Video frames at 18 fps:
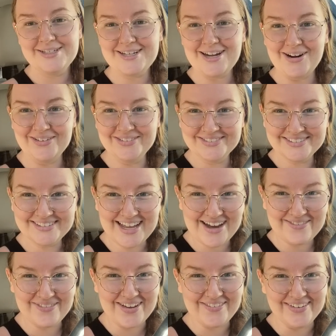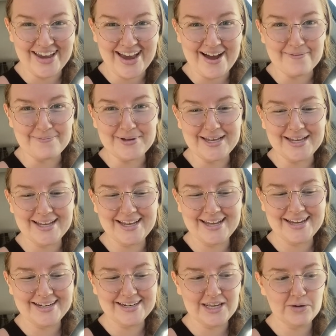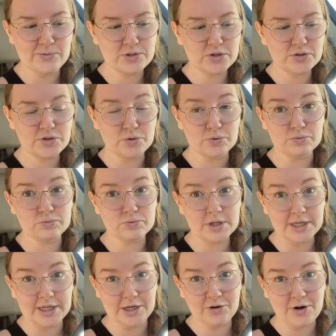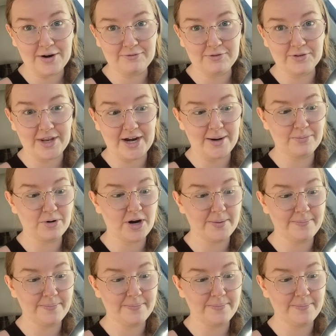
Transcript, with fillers: So that made me happy. And he was also really grateful that I brought